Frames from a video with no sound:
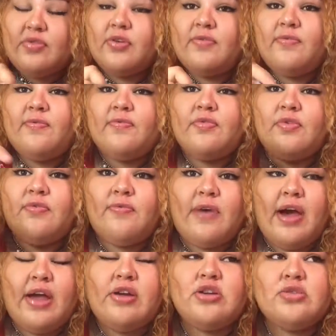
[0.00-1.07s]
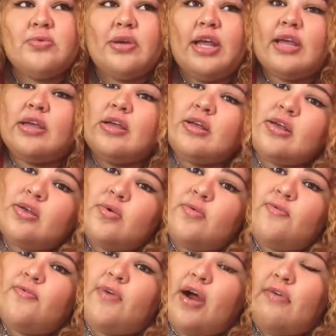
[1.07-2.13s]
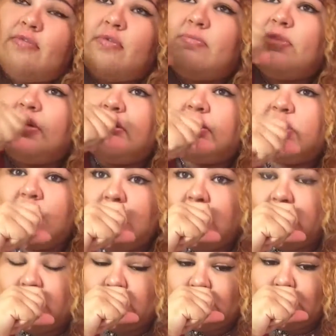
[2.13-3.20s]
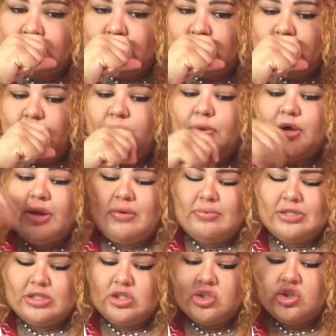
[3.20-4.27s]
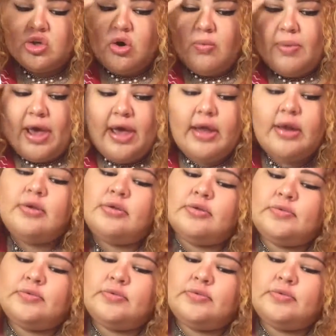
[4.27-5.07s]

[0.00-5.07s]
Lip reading: the fires were like far from us, but it was so bad